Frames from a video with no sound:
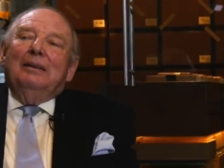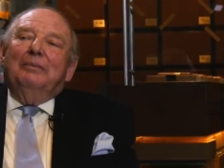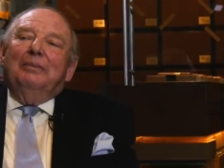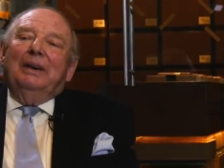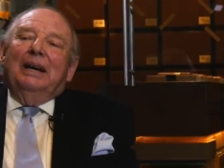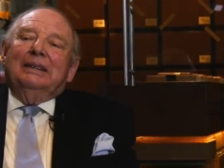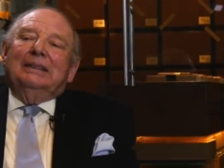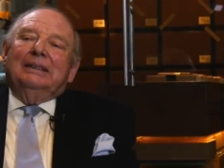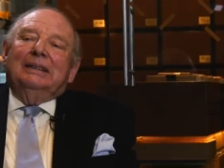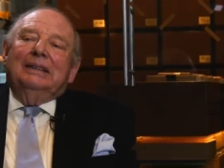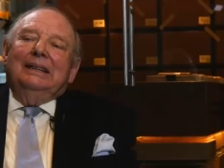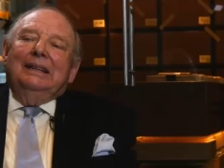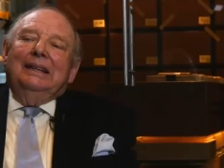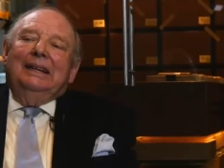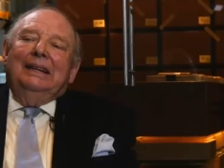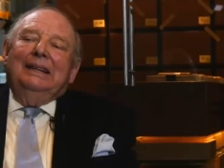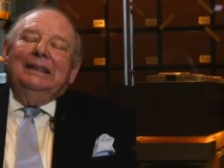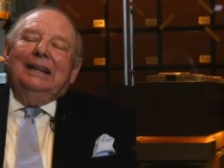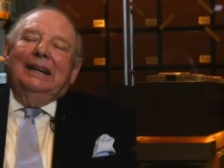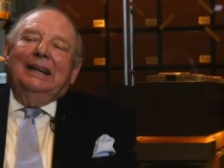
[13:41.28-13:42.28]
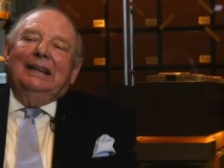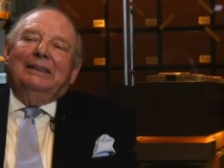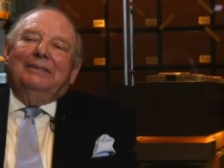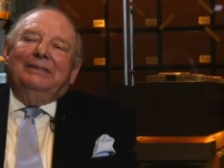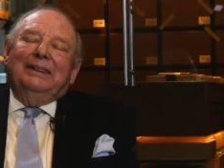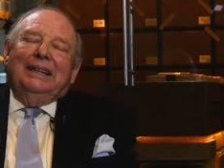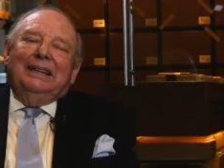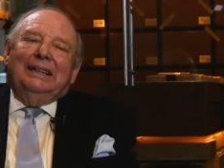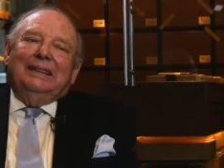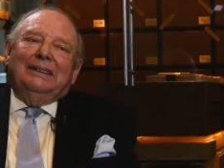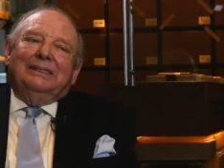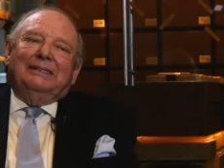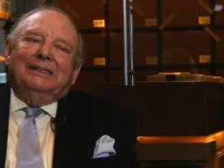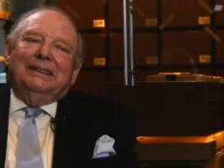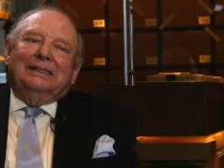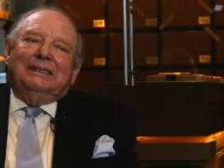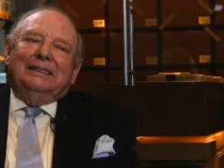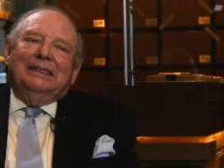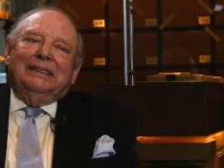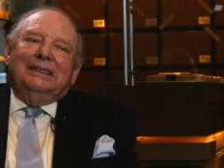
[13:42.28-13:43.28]
but he'd had a very
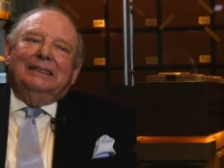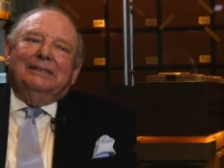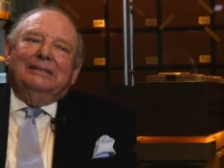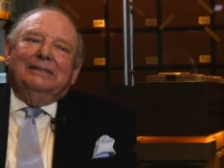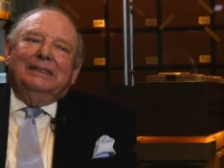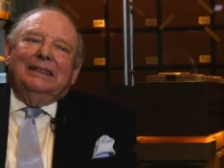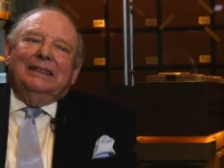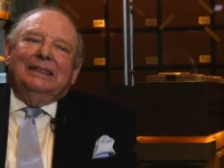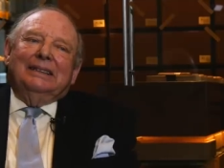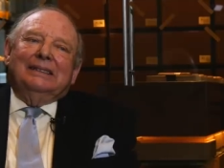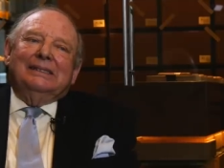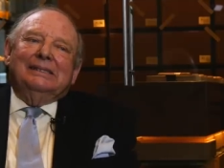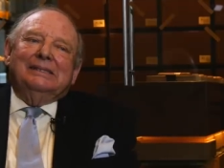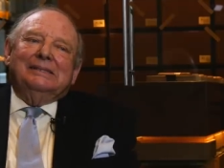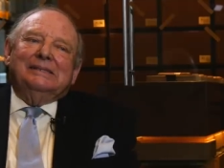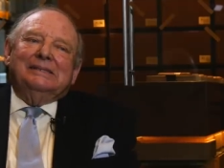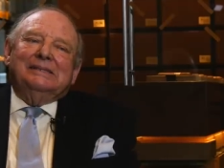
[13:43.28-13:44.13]
interesting career,